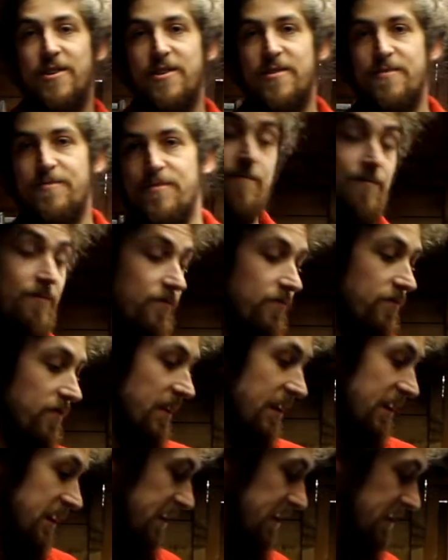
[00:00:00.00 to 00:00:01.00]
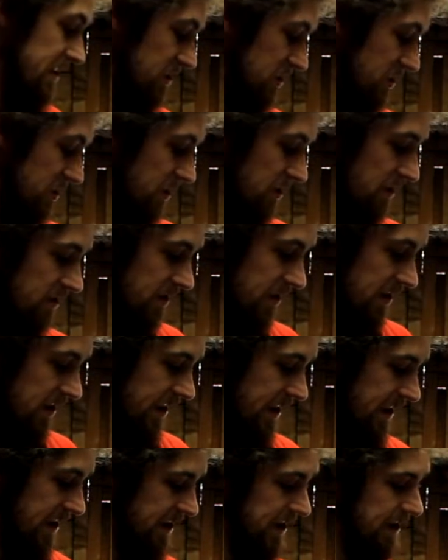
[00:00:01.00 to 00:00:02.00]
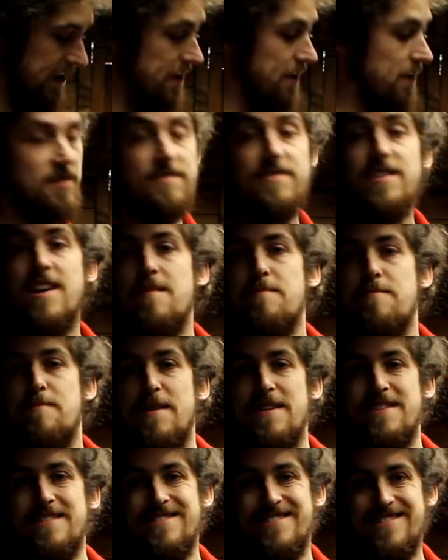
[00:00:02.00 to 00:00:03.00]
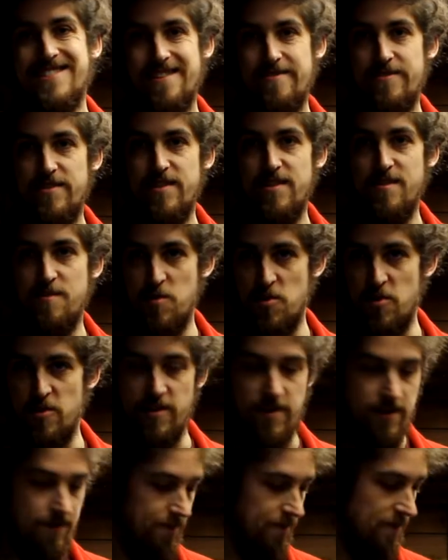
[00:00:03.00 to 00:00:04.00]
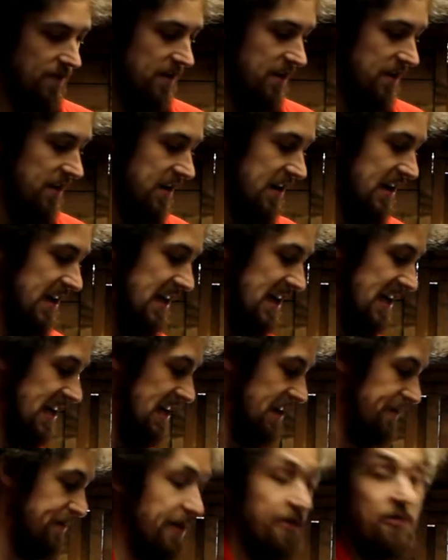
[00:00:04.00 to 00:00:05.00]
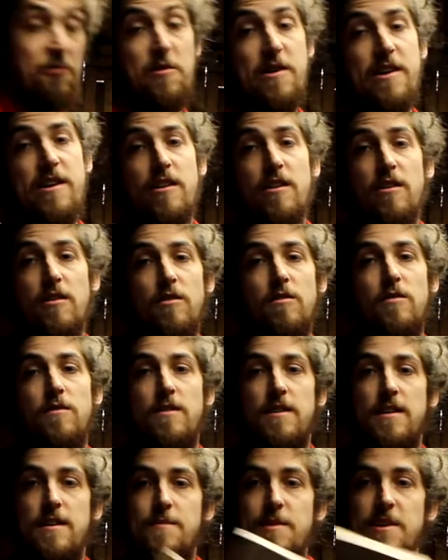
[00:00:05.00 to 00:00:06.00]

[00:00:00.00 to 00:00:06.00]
go. It is currently 10 past 7 in the morning. About a week ago I